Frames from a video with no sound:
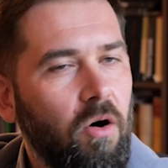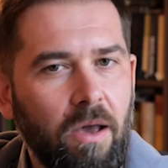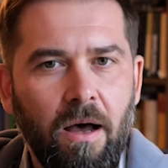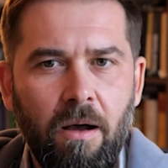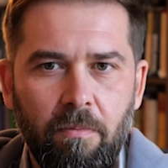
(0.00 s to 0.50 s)

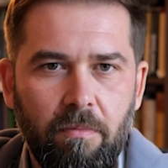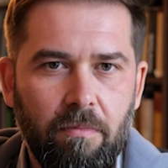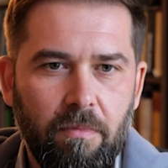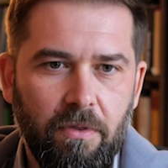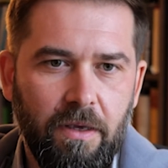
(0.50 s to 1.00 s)
How
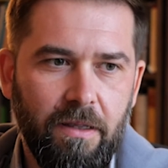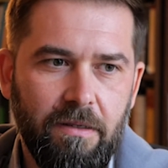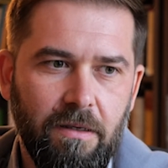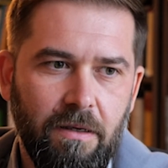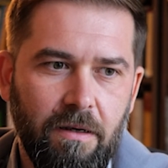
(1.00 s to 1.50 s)
come
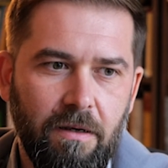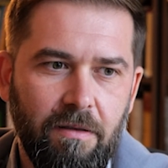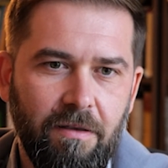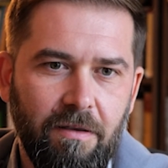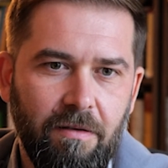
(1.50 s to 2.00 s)
that
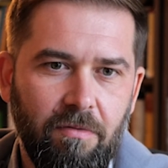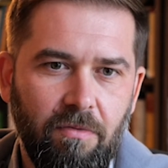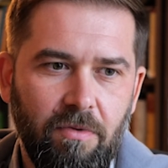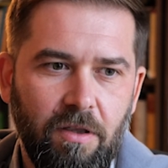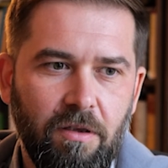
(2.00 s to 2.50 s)

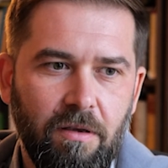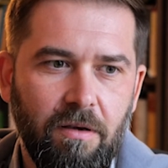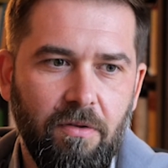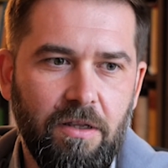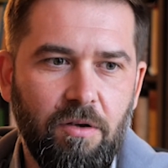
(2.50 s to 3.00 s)

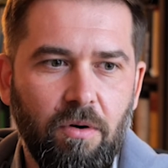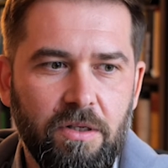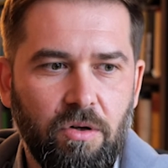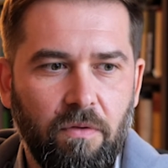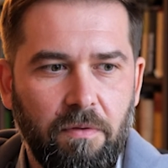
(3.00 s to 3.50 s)
that you
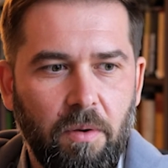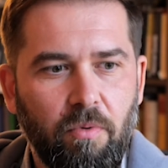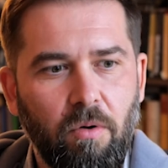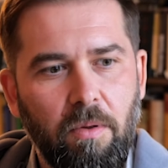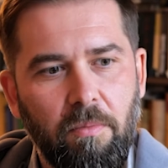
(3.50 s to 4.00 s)
are solving
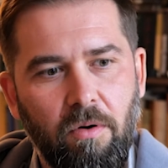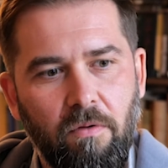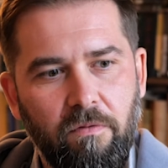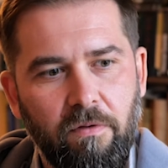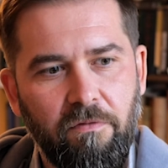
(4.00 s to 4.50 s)
a problem
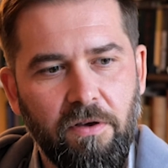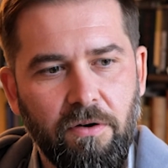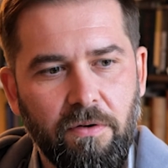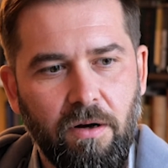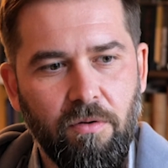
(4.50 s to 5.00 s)
of
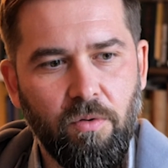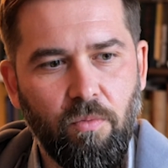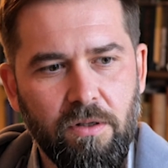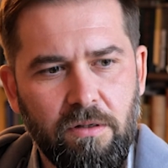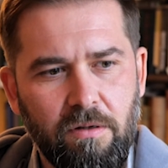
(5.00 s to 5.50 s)
figuring out
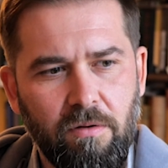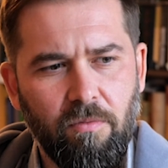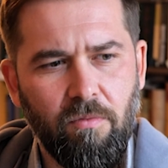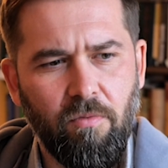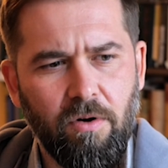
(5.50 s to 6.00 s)

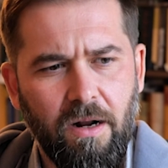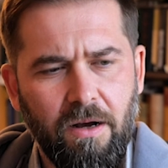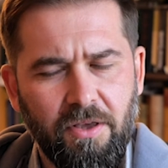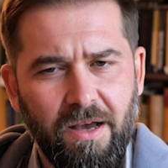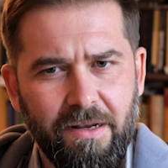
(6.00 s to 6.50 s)
what
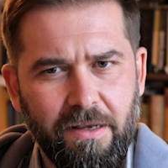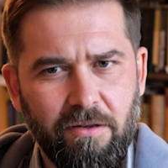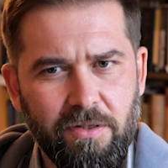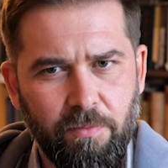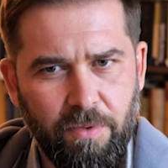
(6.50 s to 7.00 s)
are the
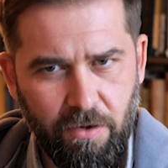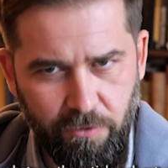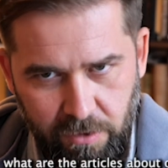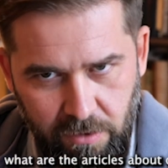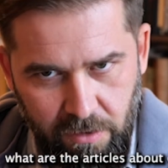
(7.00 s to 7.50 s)
articles
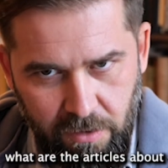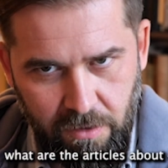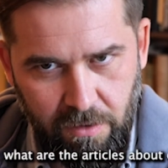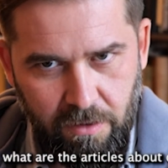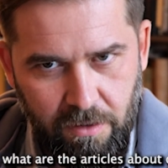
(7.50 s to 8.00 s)
about
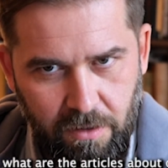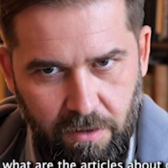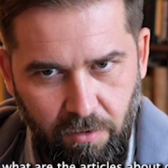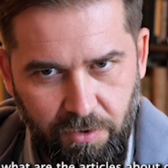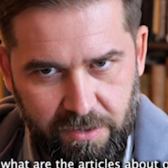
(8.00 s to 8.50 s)

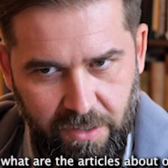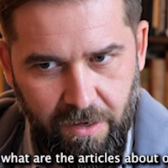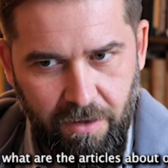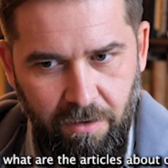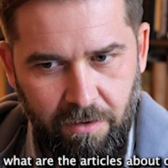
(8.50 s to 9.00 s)
on the
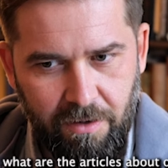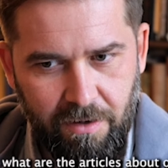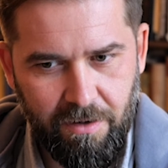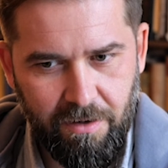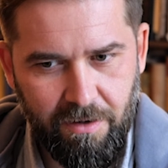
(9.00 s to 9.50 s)
scale?
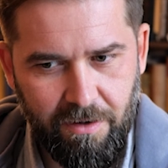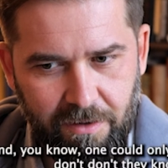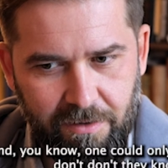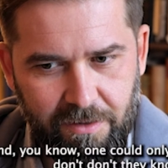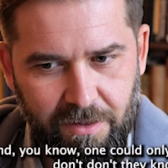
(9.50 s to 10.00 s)

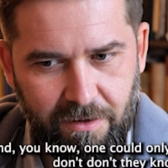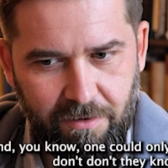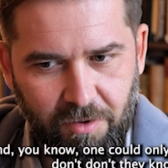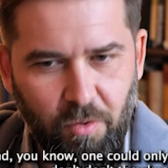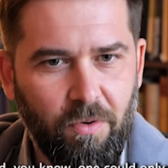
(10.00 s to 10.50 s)
And
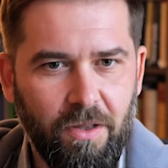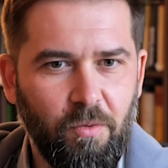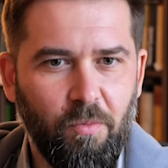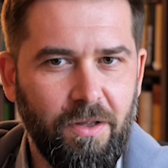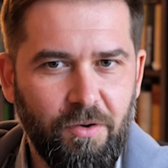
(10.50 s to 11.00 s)

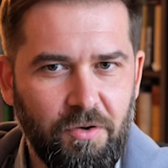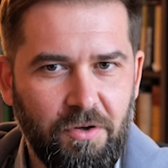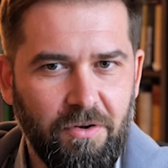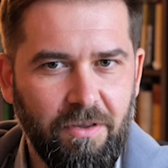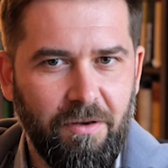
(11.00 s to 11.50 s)
one
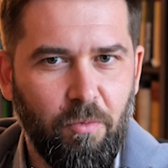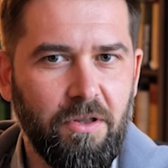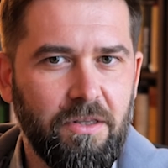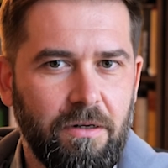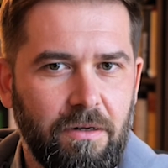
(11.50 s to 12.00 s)
could only
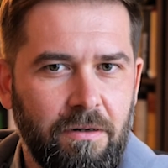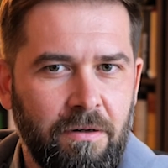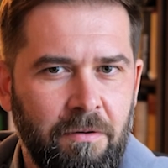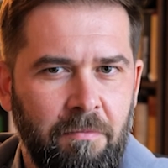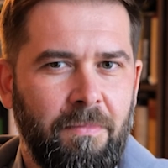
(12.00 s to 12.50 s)
wonder,
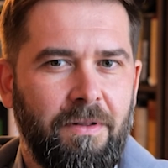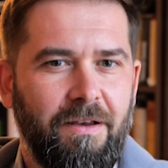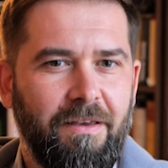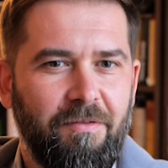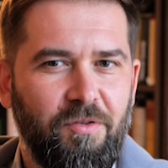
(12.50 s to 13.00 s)

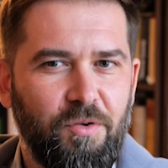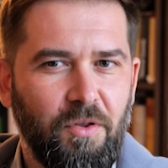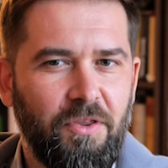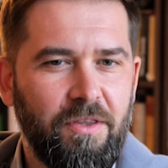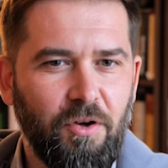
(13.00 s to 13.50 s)
like,
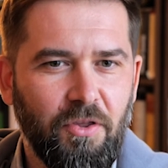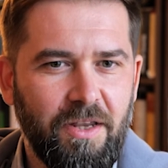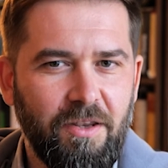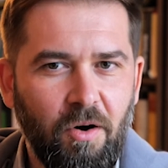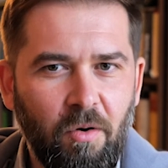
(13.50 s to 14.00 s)
don't
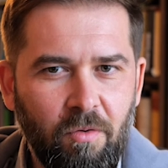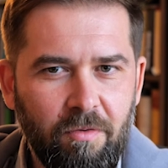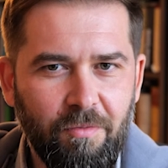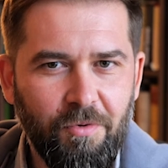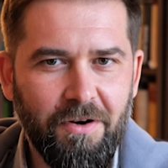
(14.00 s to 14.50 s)
they
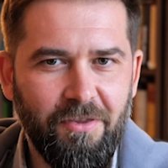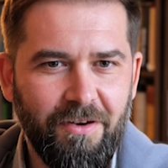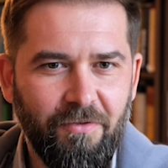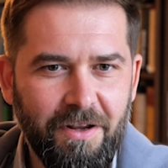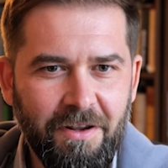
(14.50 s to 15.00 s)
know what
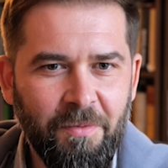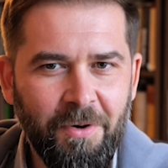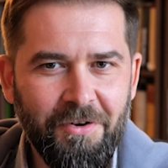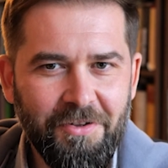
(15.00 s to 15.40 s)
they're writing